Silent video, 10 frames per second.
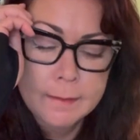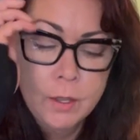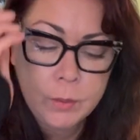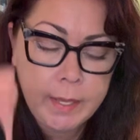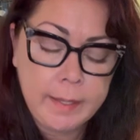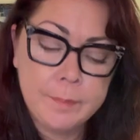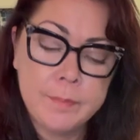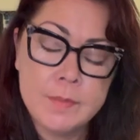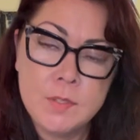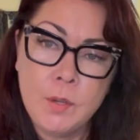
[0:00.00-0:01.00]
Okay,
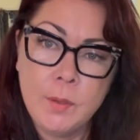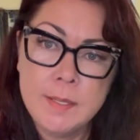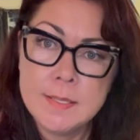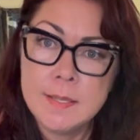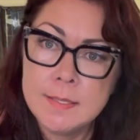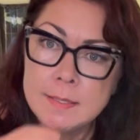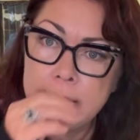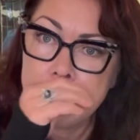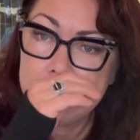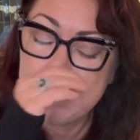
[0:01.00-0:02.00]
so it says it
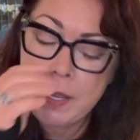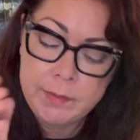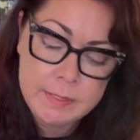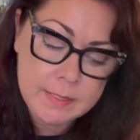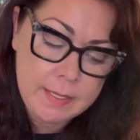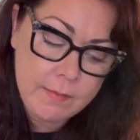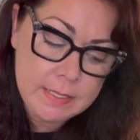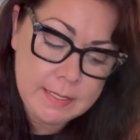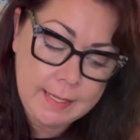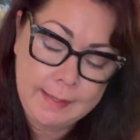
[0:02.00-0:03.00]
takes 5 to
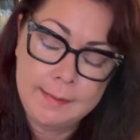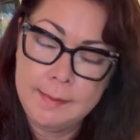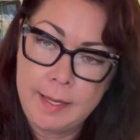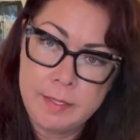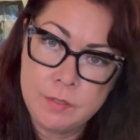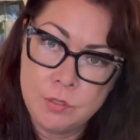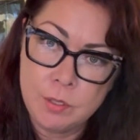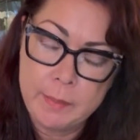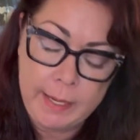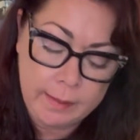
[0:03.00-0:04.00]
17 days to
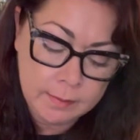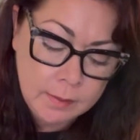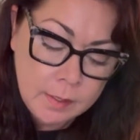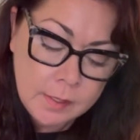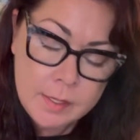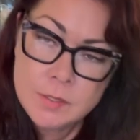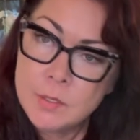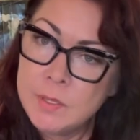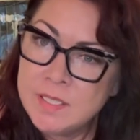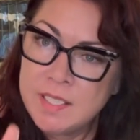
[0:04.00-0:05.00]
germinate.
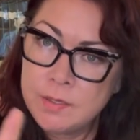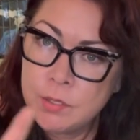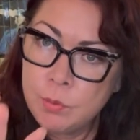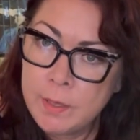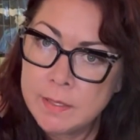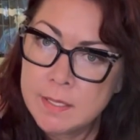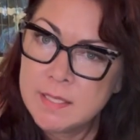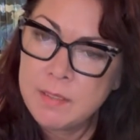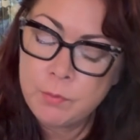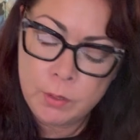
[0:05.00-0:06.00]
So let's say 2 weeks, let's
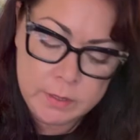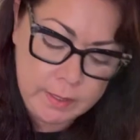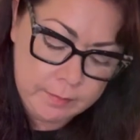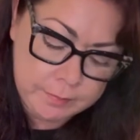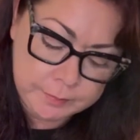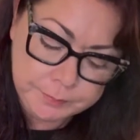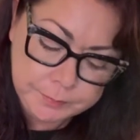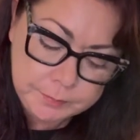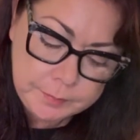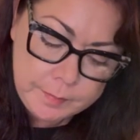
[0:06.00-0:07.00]
say 14.
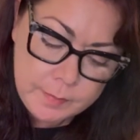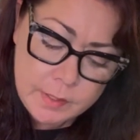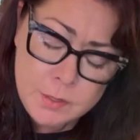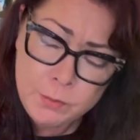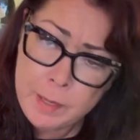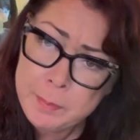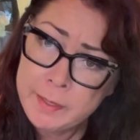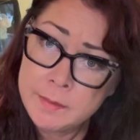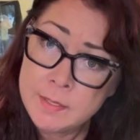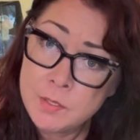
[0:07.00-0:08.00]
So if I
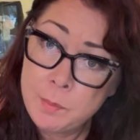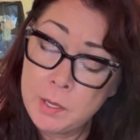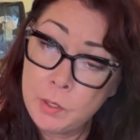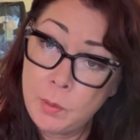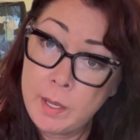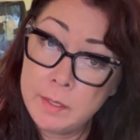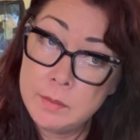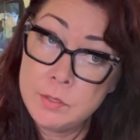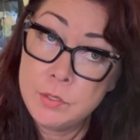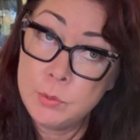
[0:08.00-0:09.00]
plant this tomorrow
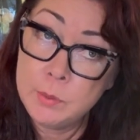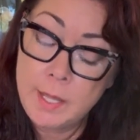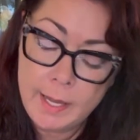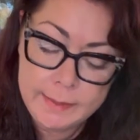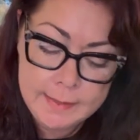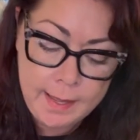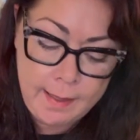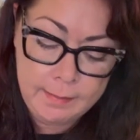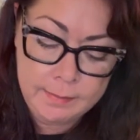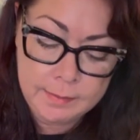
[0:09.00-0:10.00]
on July
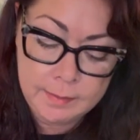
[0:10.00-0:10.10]
10th,